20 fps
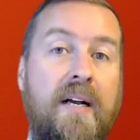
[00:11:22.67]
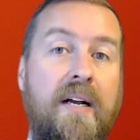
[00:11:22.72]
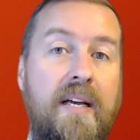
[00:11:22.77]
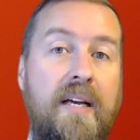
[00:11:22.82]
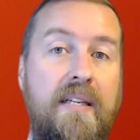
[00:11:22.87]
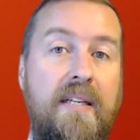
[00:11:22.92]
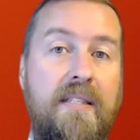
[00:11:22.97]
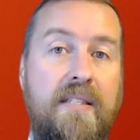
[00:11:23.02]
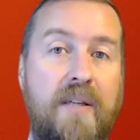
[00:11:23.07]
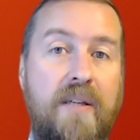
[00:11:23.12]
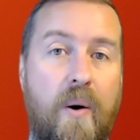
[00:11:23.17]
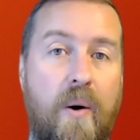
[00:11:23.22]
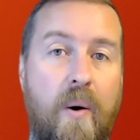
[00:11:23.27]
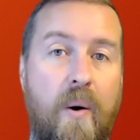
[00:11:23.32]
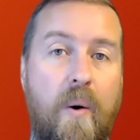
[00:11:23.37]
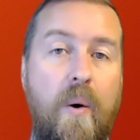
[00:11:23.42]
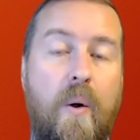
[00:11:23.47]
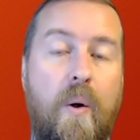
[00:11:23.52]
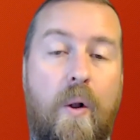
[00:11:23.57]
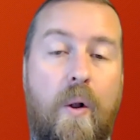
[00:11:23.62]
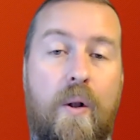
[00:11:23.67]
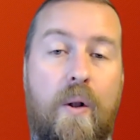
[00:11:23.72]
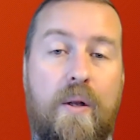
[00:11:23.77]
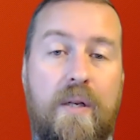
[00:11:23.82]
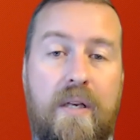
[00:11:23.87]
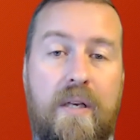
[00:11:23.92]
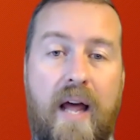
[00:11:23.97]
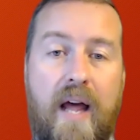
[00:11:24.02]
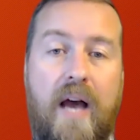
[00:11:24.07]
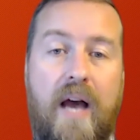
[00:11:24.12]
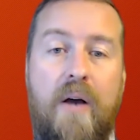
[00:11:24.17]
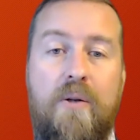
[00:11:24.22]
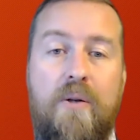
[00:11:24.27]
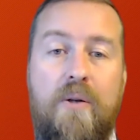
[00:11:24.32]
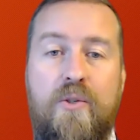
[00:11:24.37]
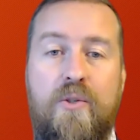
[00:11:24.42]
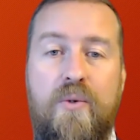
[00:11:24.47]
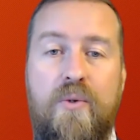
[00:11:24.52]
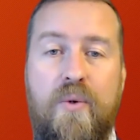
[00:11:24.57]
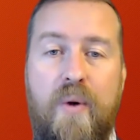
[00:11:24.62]
It's all down
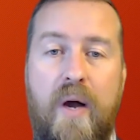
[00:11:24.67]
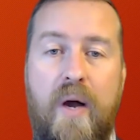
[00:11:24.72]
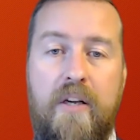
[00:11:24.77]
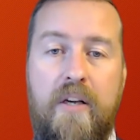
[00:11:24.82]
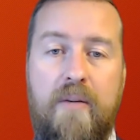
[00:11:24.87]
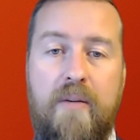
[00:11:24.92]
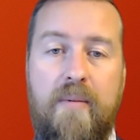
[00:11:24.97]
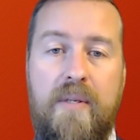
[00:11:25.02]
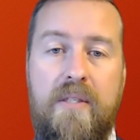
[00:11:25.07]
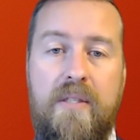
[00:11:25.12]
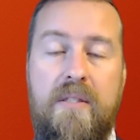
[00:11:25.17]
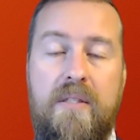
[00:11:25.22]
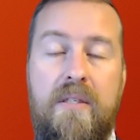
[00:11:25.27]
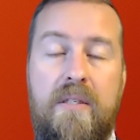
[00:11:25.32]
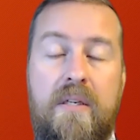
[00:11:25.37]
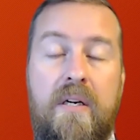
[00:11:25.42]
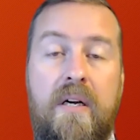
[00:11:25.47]
to your arguments.